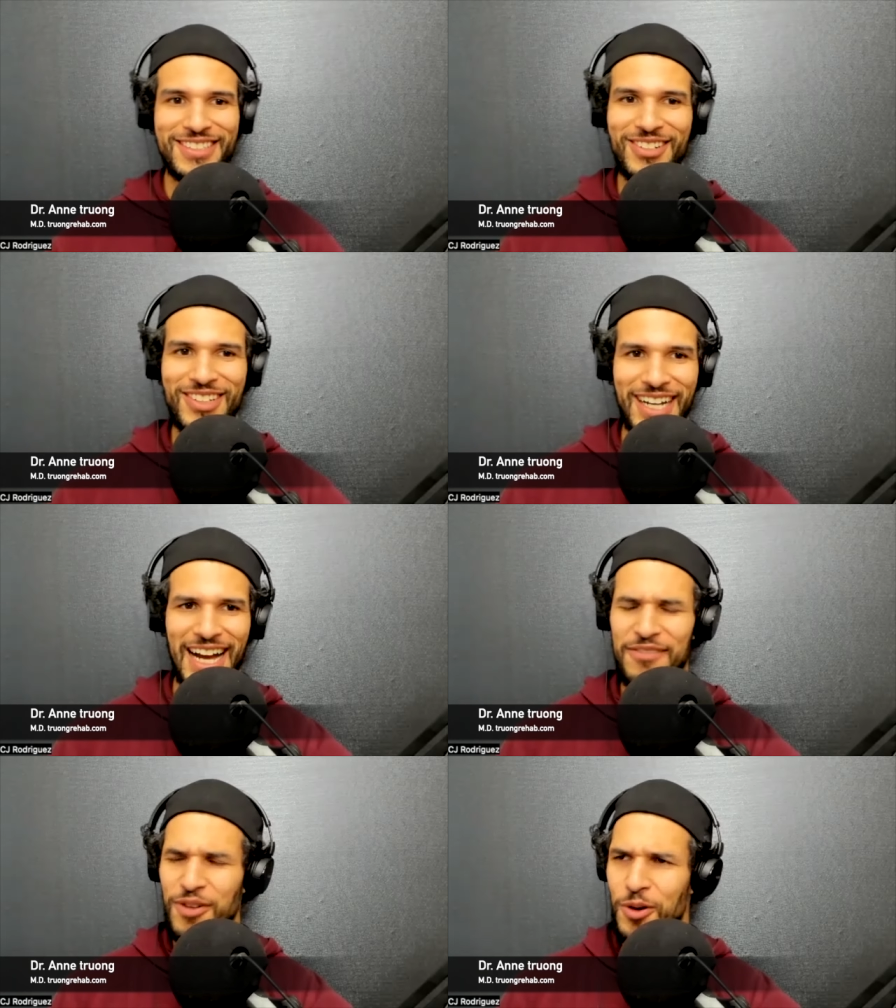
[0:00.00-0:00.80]
You know, like
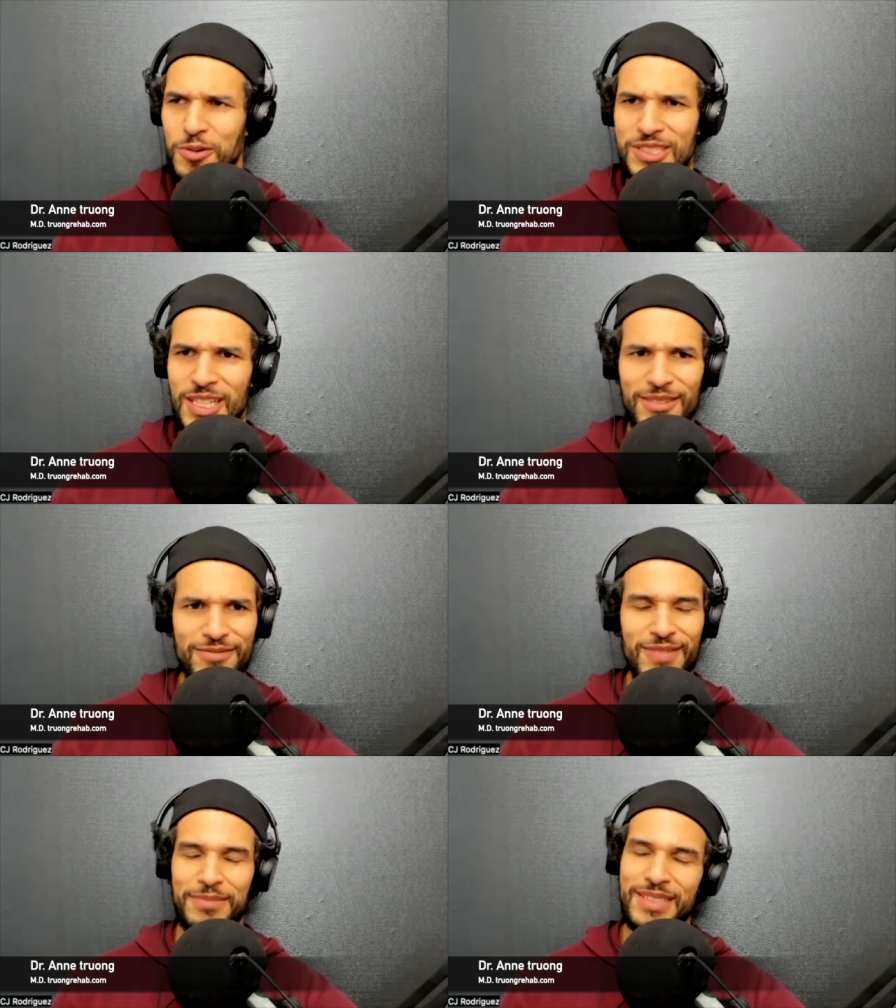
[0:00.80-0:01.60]
I've always loved,
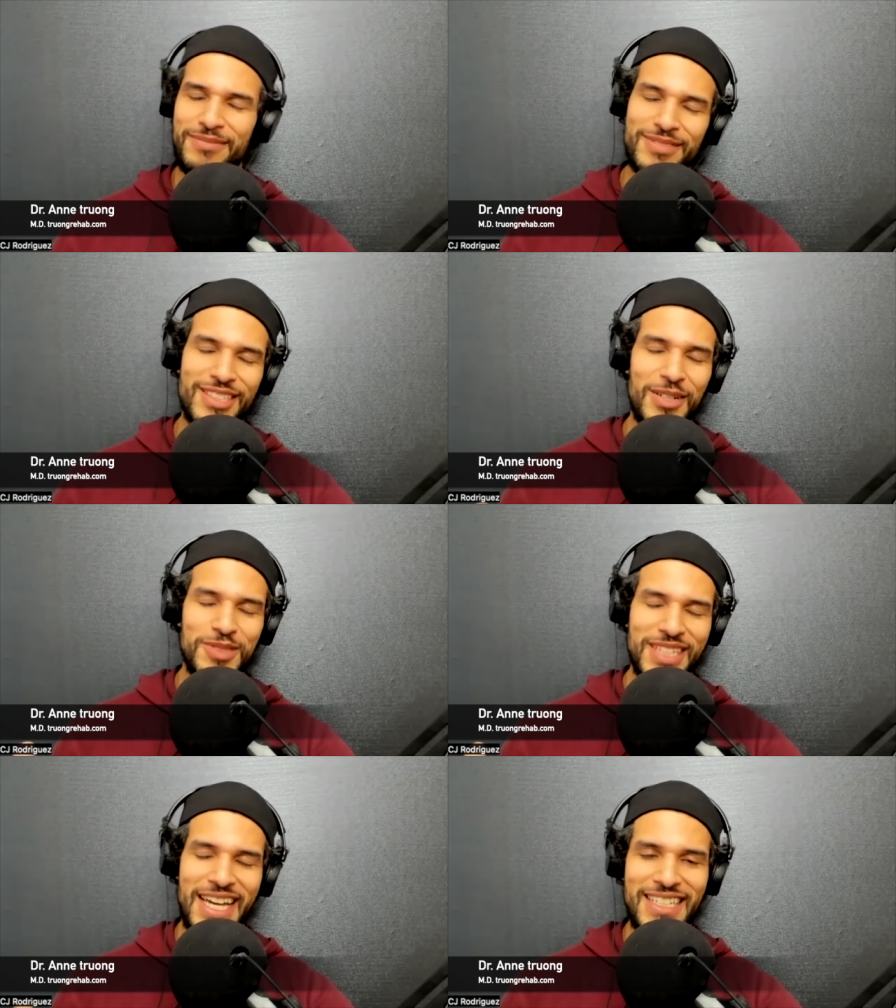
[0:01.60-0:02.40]
I mean, since I was
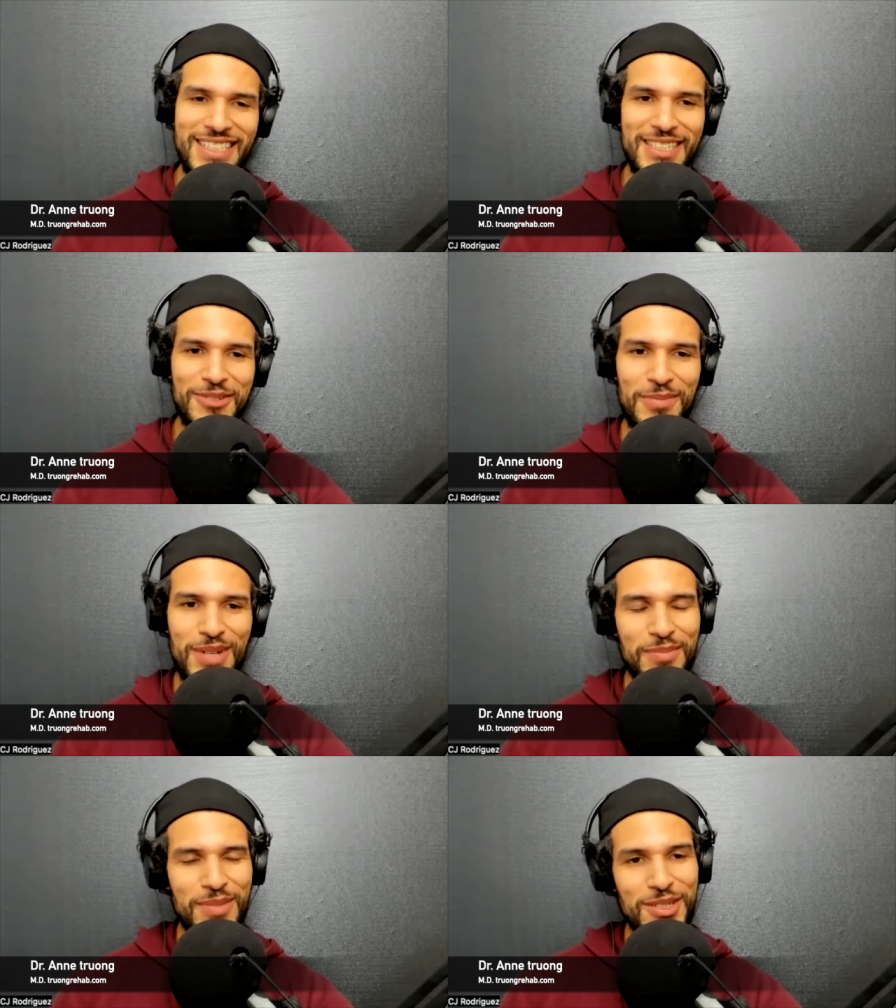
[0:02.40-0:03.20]
like 18, right? But
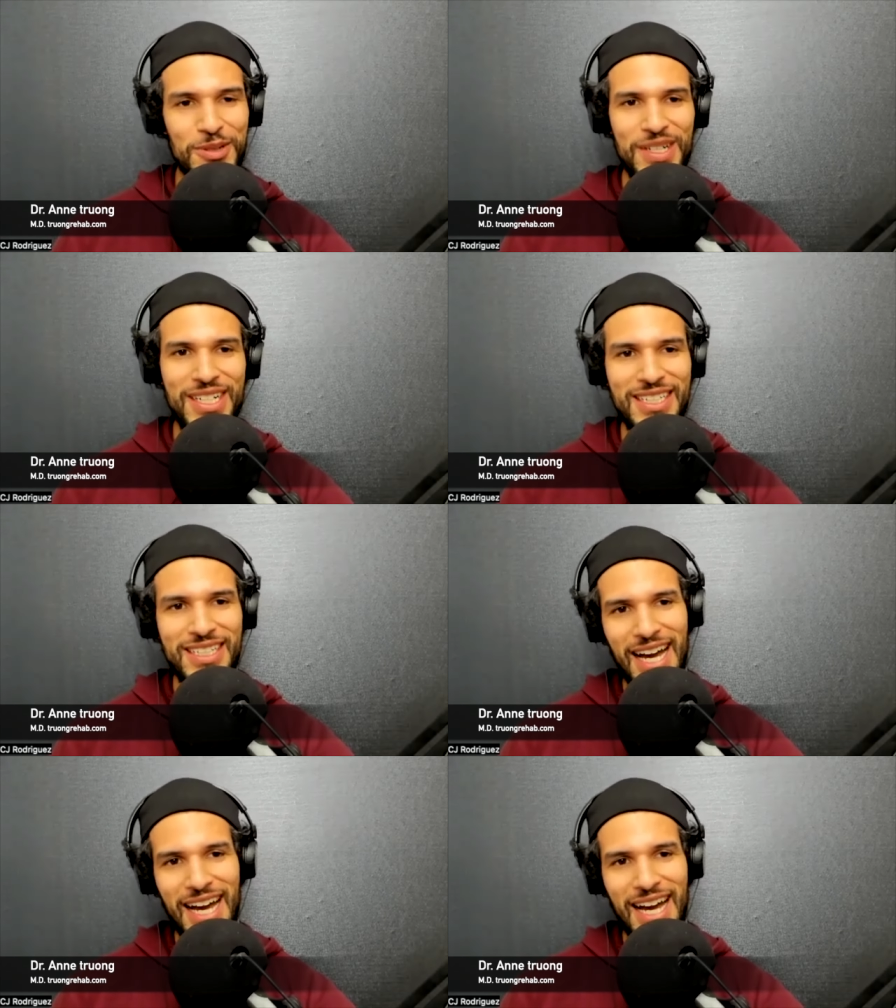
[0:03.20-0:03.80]
I'm like, you know what?